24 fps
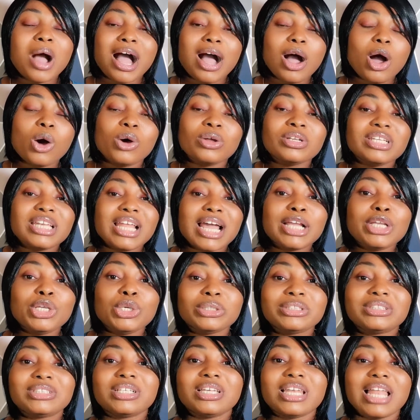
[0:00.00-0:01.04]
are
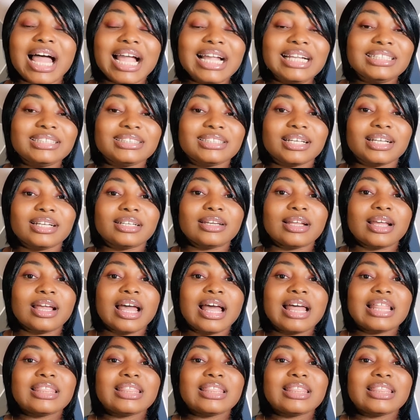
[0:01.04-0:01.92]
underutilizing